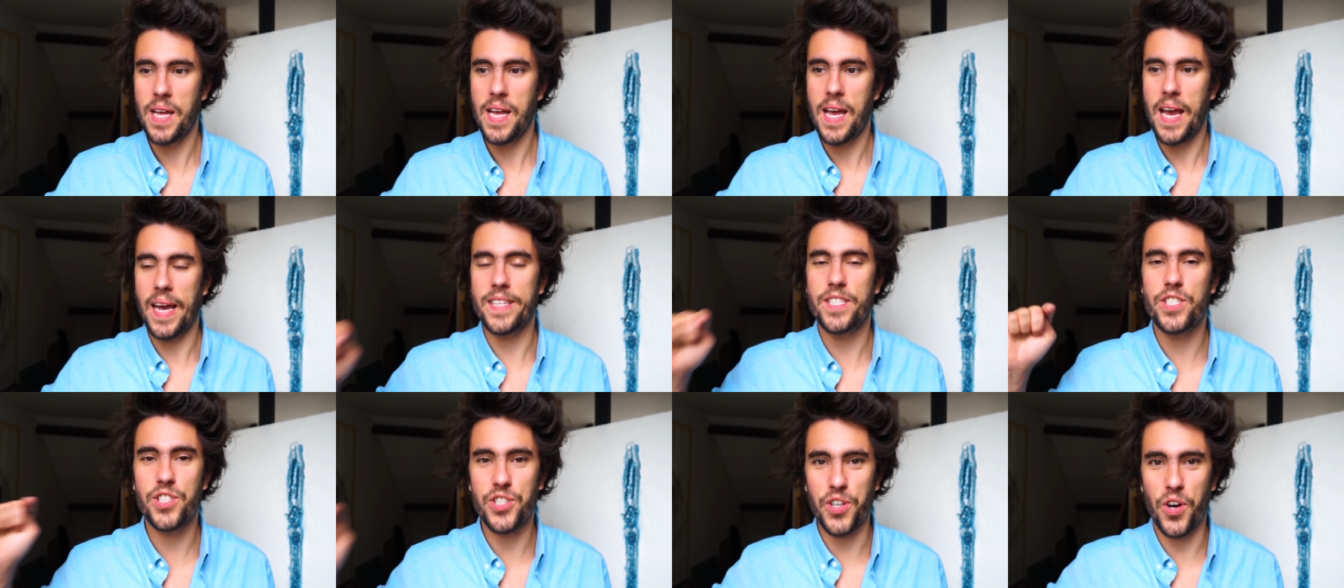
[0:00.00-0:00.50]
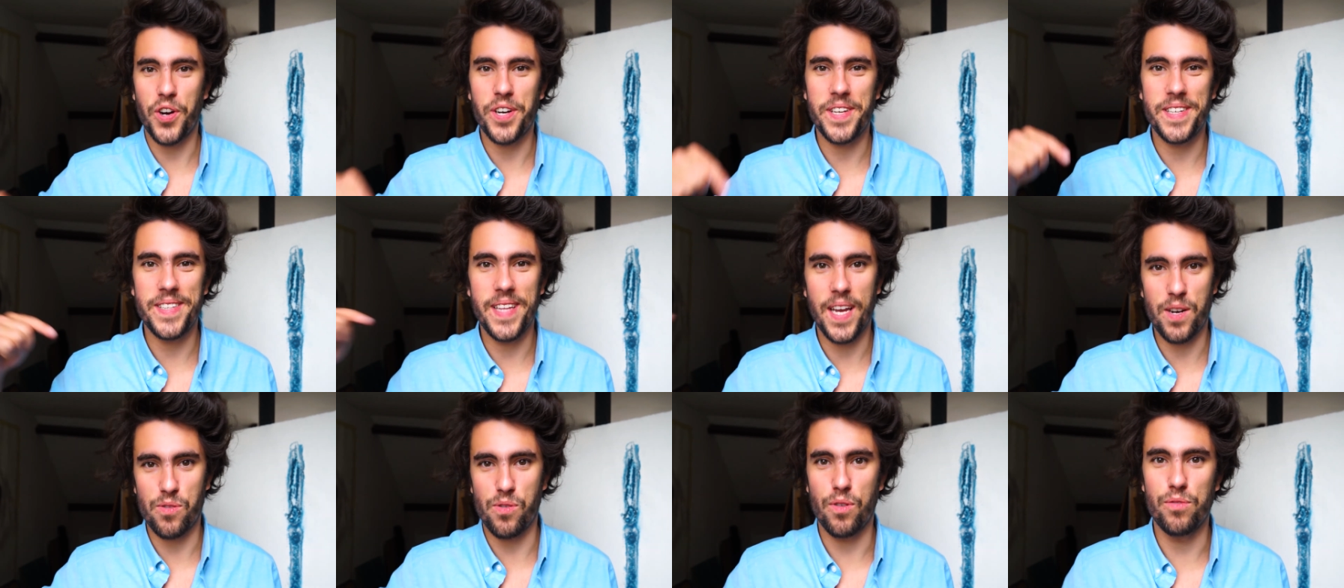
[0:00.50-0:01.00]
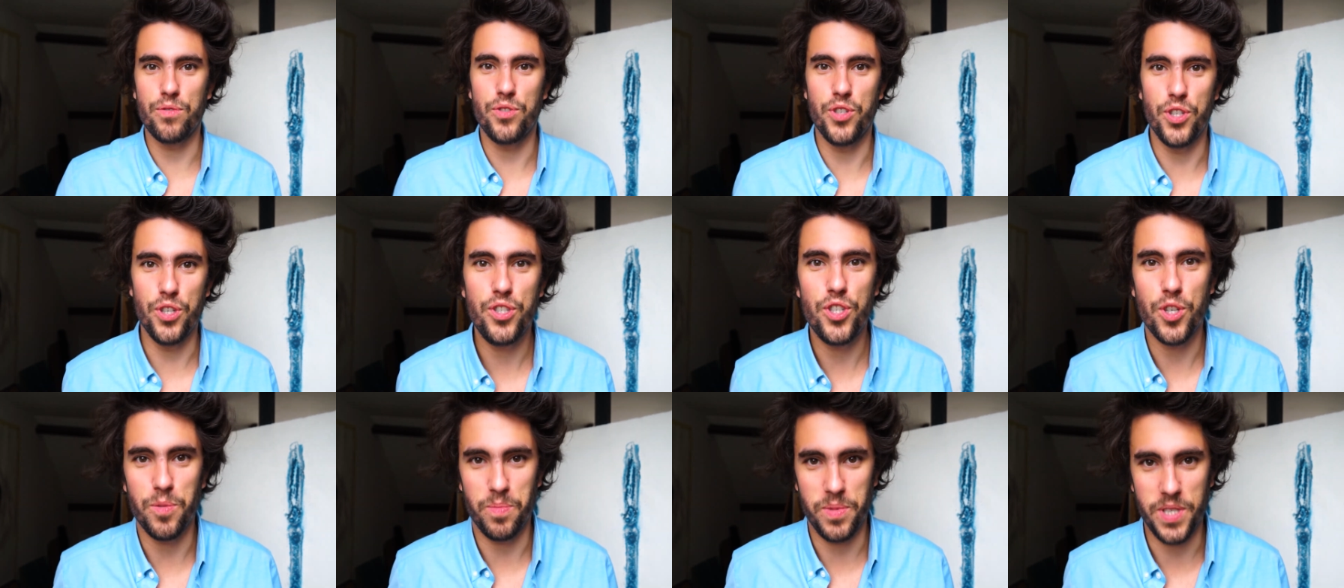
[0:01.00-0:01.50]
and starting their own
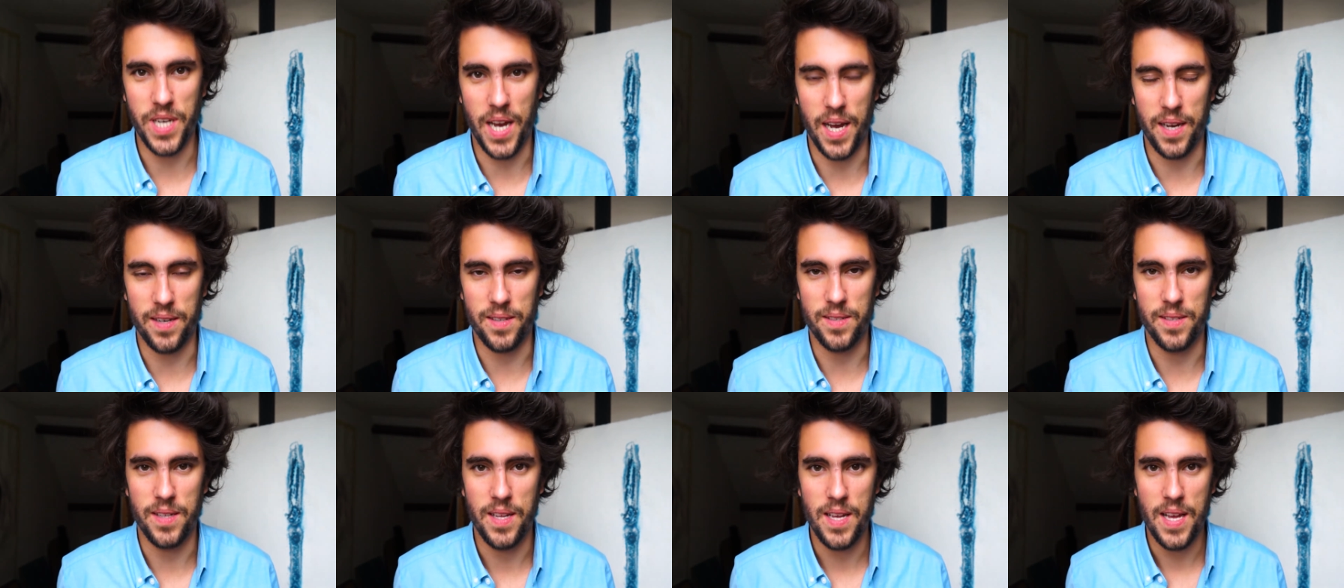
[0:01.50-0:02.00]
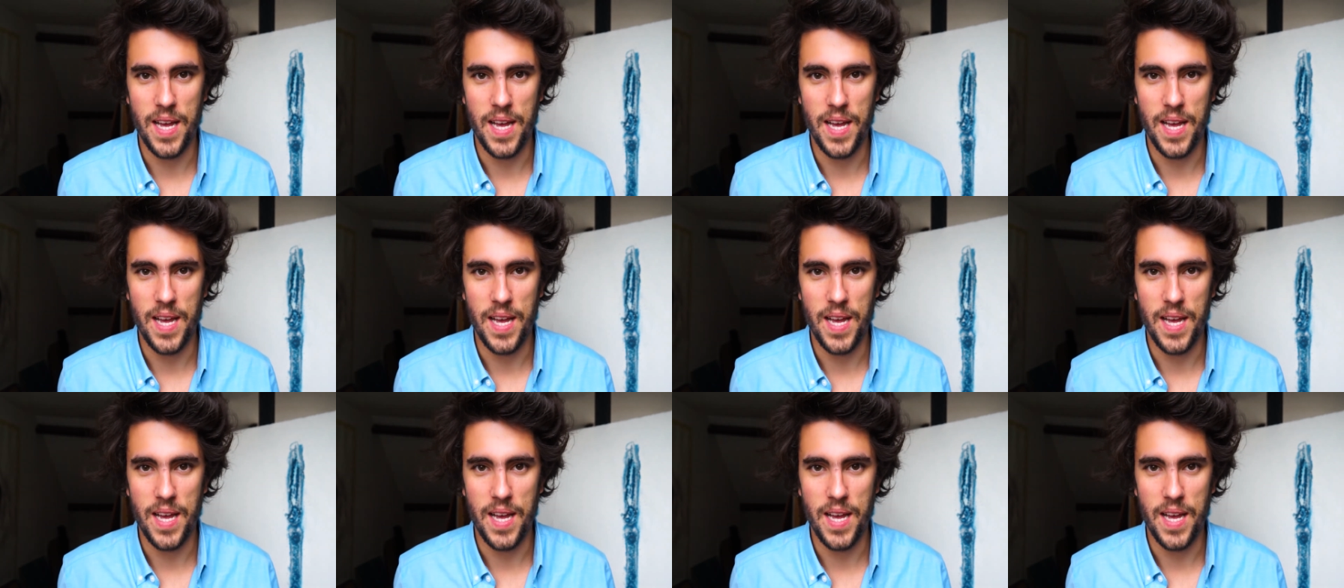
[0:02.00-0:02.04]
YouTube channel.